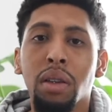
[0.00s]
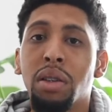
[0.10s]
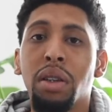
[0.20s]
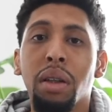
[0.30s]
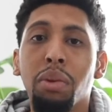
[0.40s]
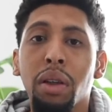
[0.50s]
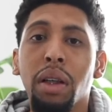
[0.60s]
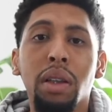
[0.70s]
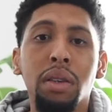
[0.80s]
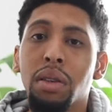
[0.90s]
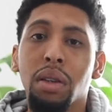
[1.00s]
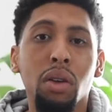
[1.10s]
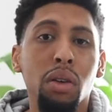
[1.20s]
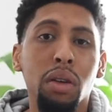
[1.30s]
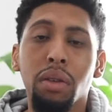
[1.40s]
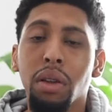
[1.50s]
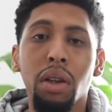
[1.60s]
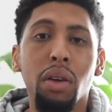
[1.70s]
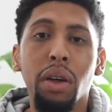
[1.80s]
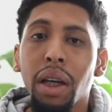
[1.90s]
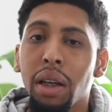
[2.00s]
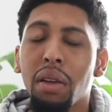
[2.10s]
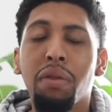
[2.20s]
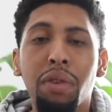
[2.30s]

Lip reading: siblings, or any